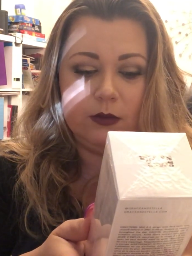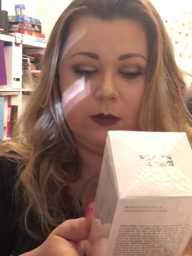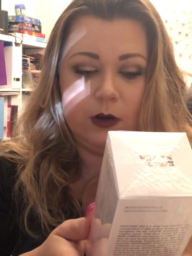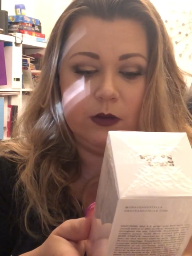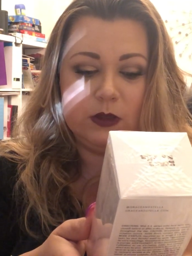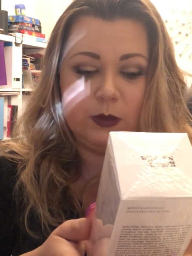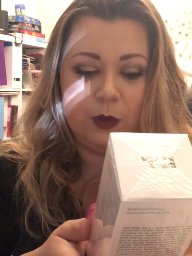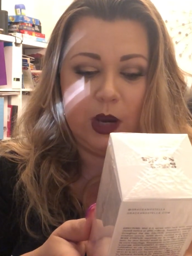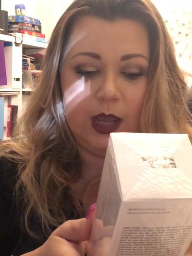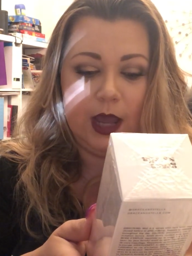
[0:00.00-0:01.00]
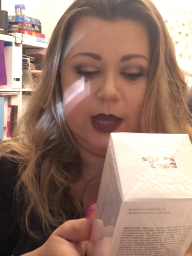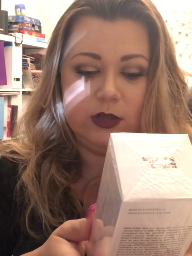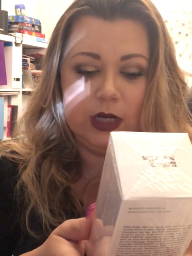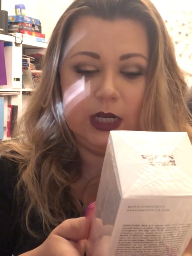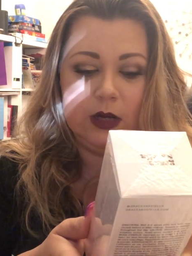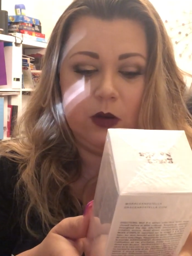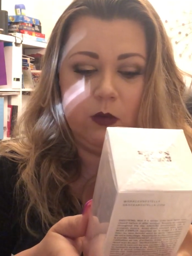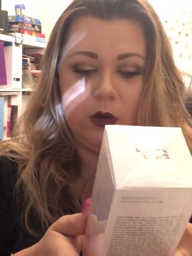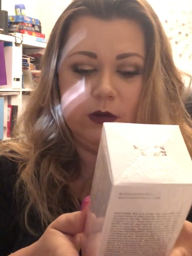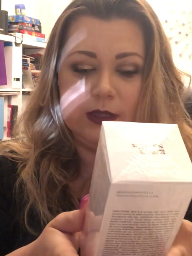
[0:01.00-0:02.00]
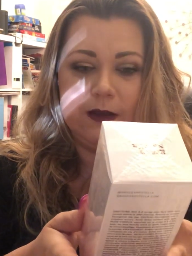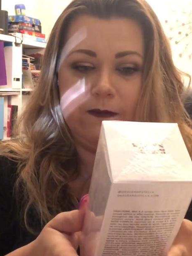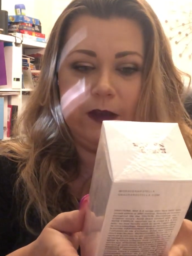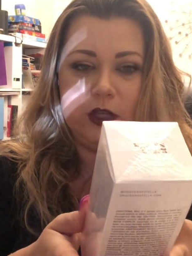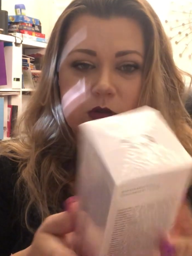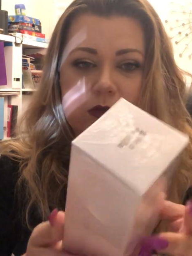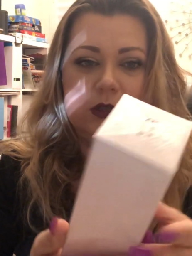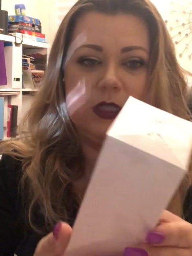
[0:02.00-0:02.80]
Hydrating Rose Facial